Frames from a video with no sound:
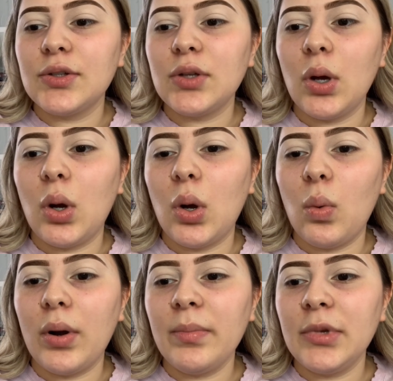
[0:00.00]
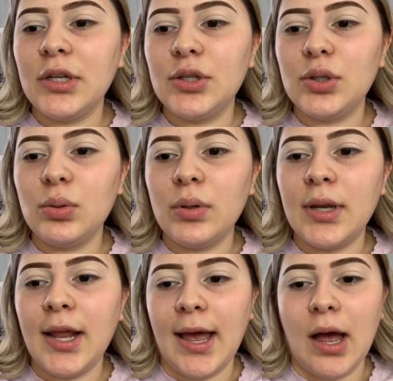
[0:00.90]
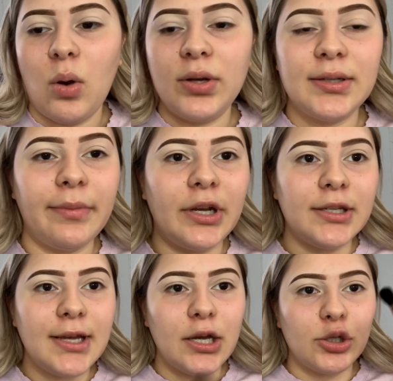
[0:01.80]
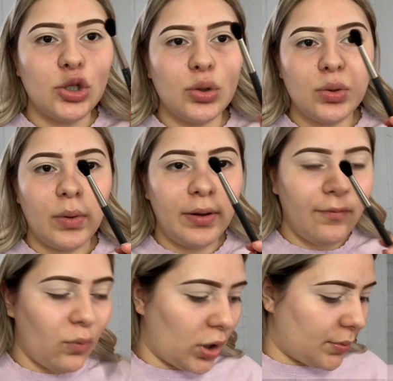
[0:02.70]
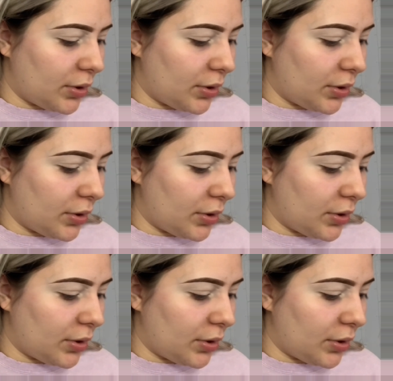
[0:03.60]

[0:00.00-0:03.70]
So what I'm gonna do now is I'm gonna take a 224